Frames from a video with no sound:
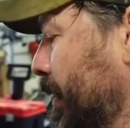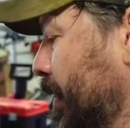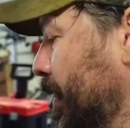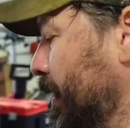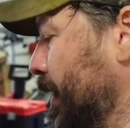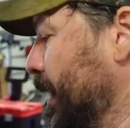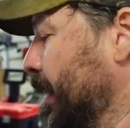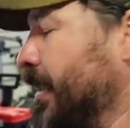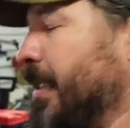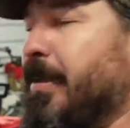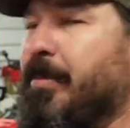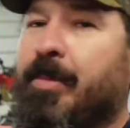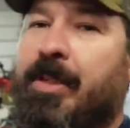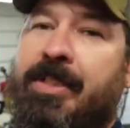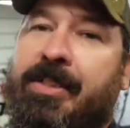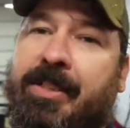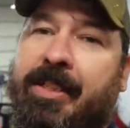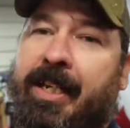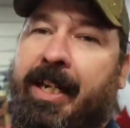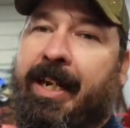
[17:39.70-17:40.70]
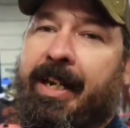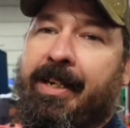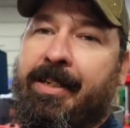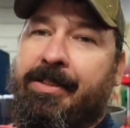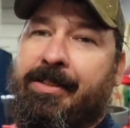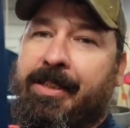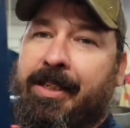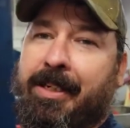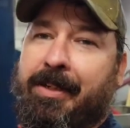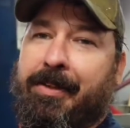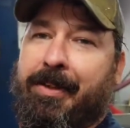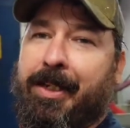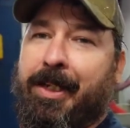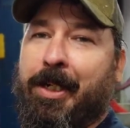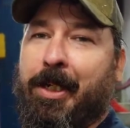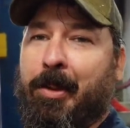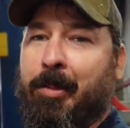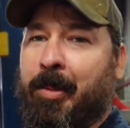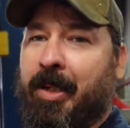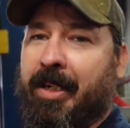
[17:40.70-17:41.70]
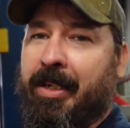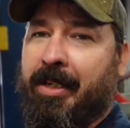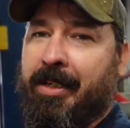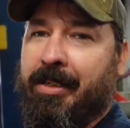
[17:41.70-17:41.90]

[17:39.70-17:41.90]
and that much gas. I got thinking about it,